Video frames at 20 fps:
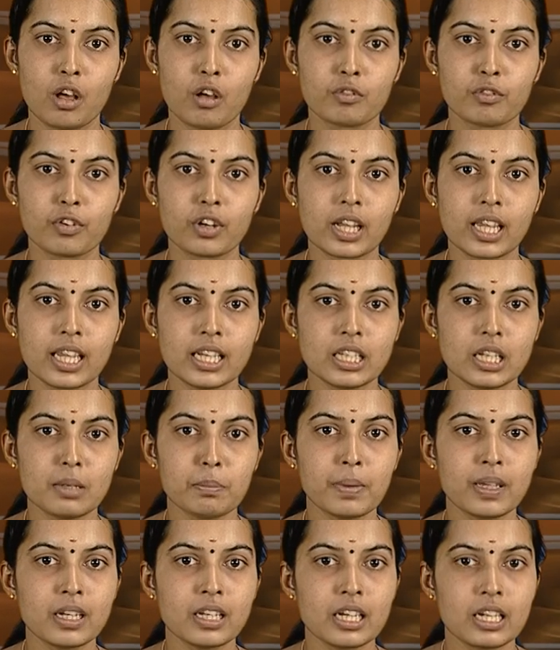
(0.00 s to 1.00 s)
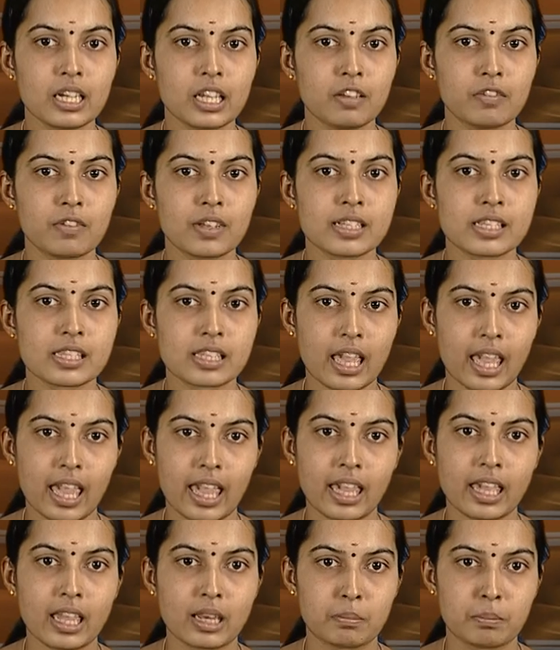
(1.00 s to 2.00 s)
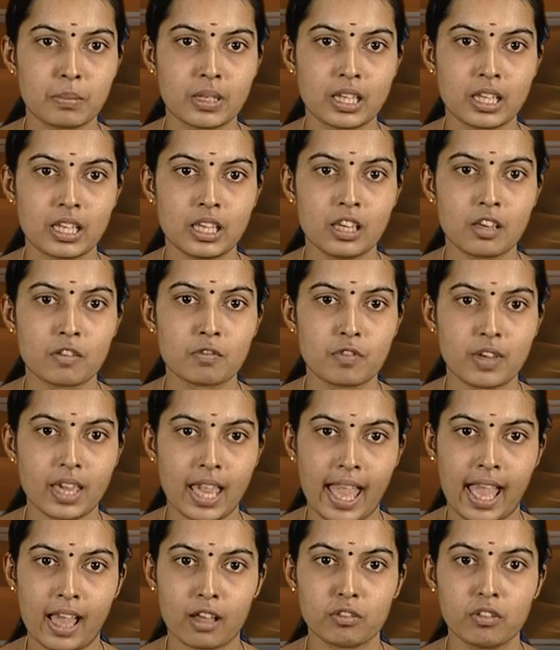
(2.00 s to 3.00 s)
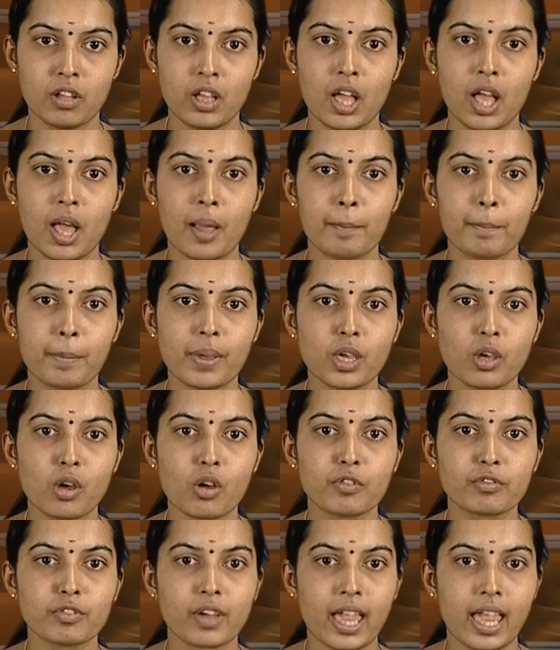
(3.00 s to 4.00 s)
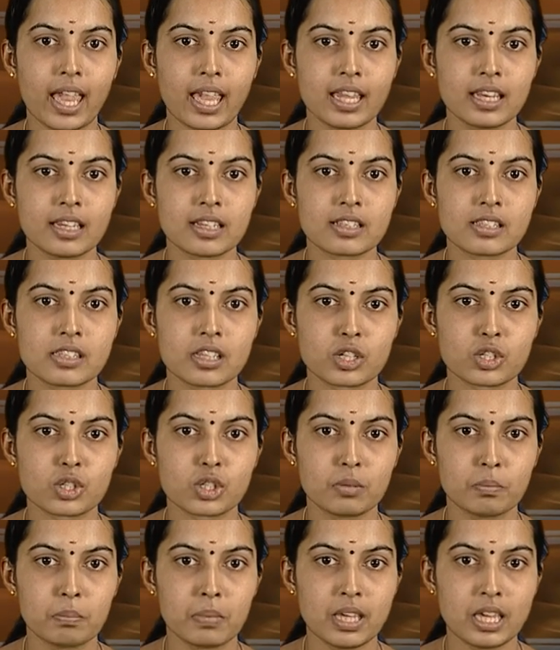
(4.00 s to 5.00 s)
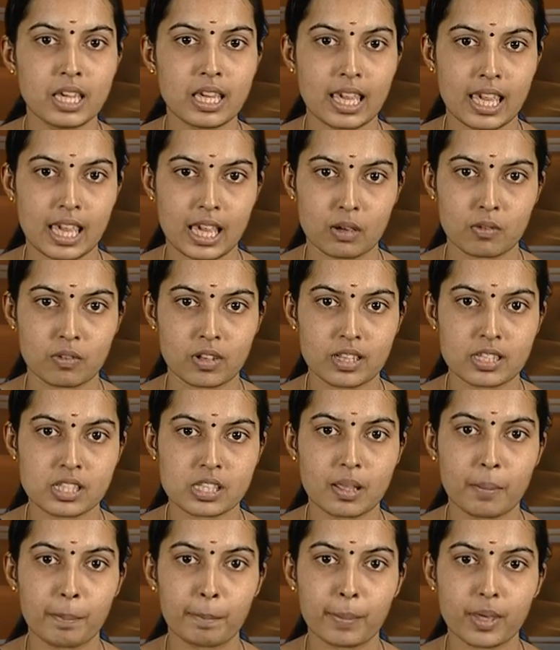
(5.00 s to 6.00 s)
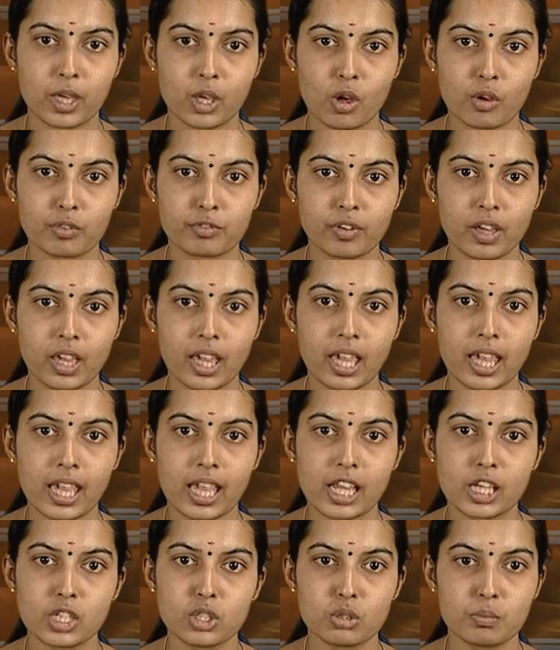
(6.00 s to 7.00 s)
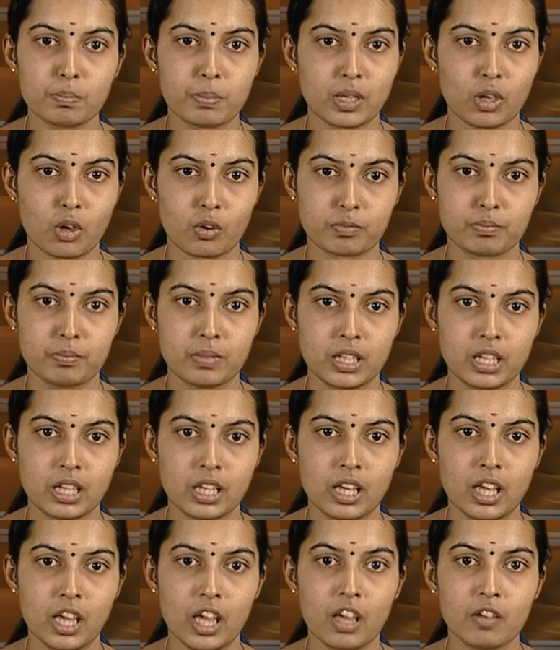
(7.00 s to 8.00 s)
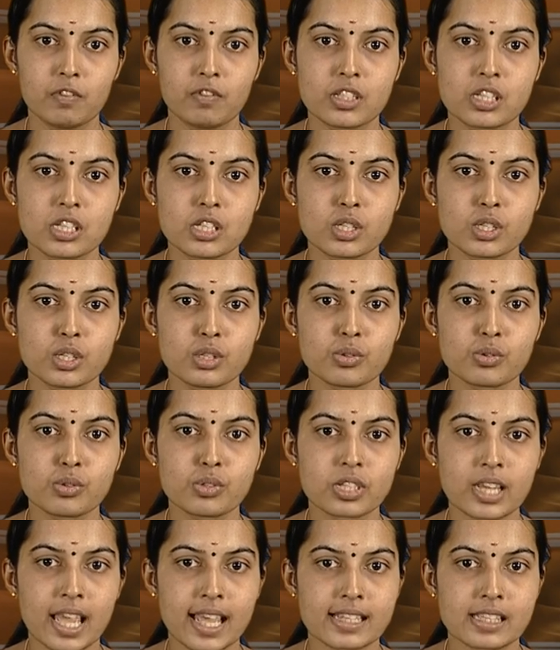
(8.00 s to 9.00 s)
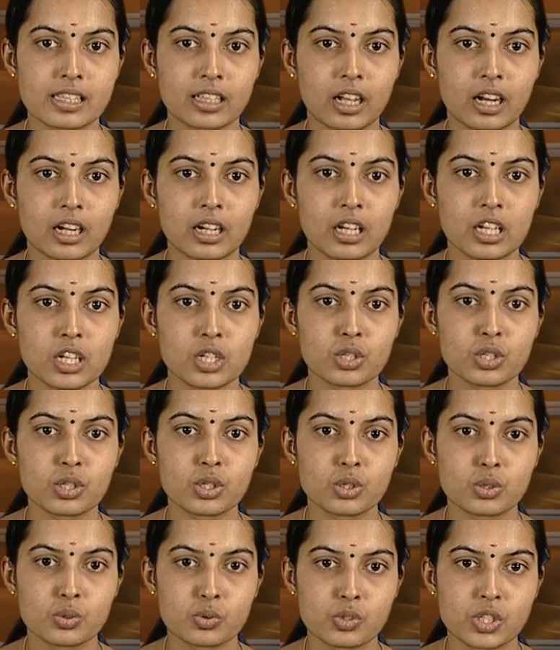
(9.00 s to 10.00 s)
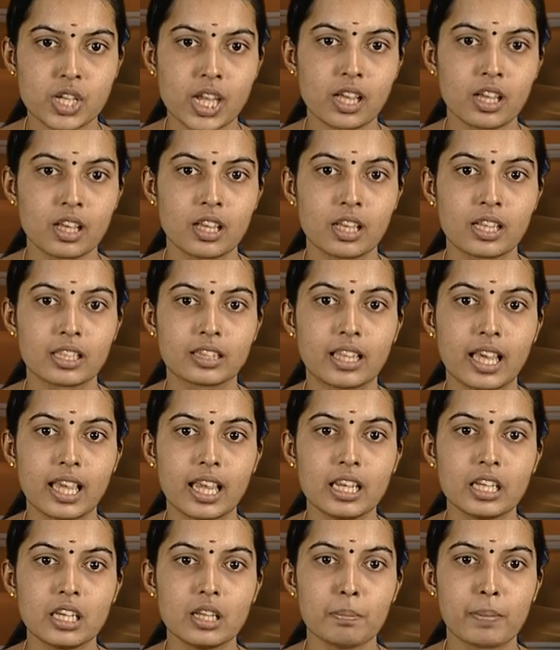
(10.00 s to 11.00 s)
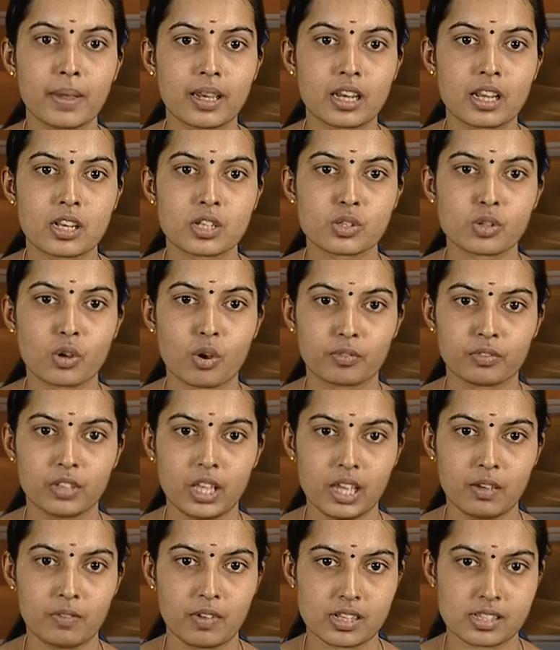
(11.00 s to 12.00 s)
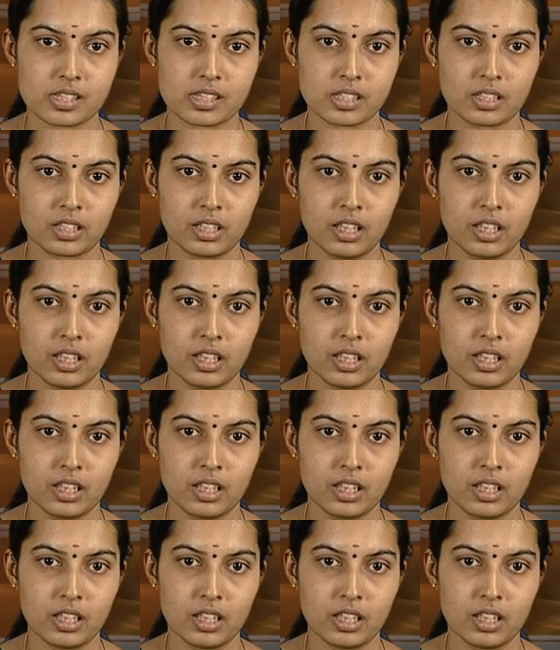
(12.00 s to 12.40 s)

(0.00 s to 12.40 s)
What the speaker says: For independent events A and B, we have P of A intersection B equals P of A into P of B, which is used as the condition to check the independence of the events.